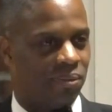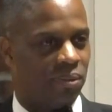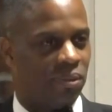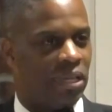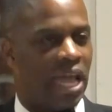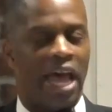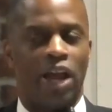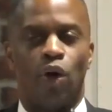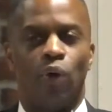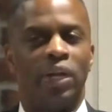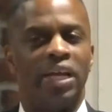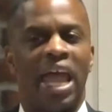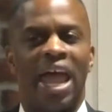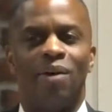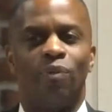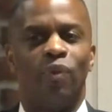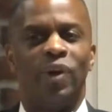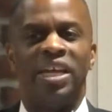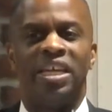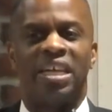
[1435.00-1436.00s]
Not only
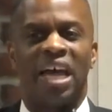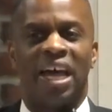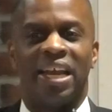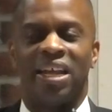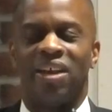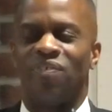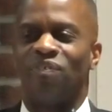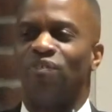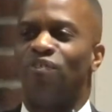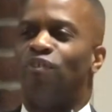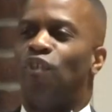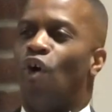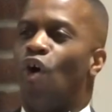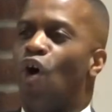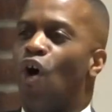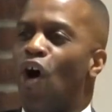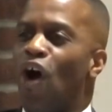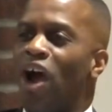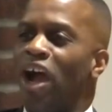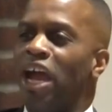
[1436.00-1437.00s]
have we done it
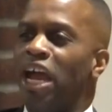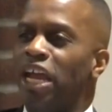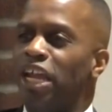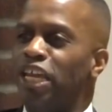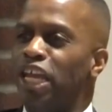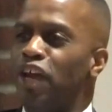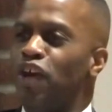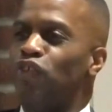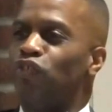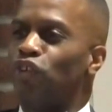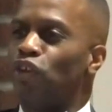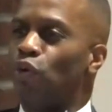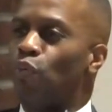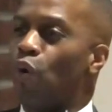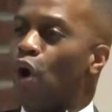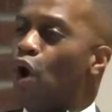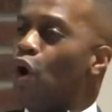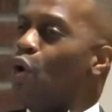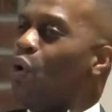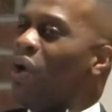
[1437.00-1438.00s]
4 years in a
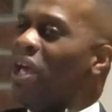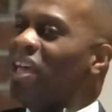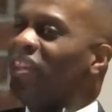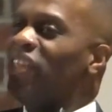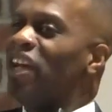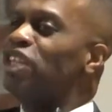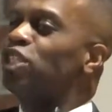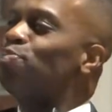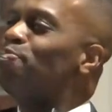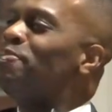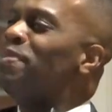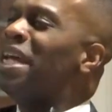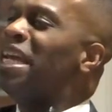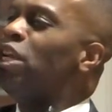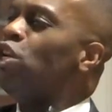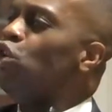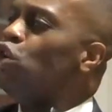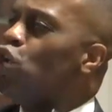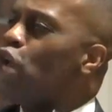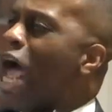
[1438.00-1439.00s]
row, there's
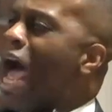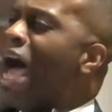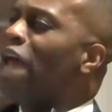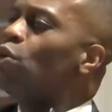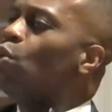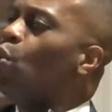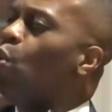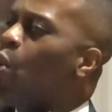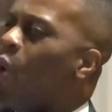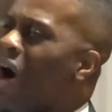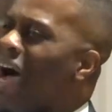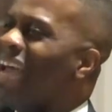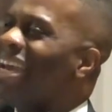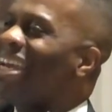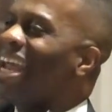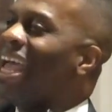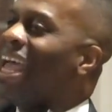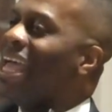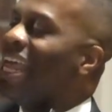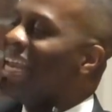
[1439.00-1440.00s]
been not
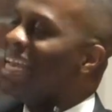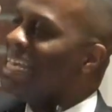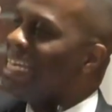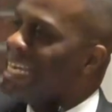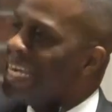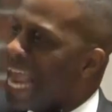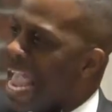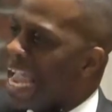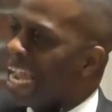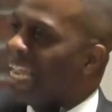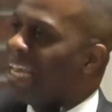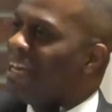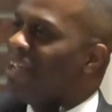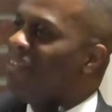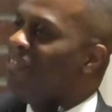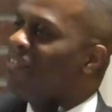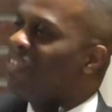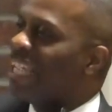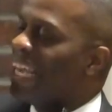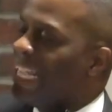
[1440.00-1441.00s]
one
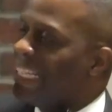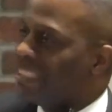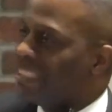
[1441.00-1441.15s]
negative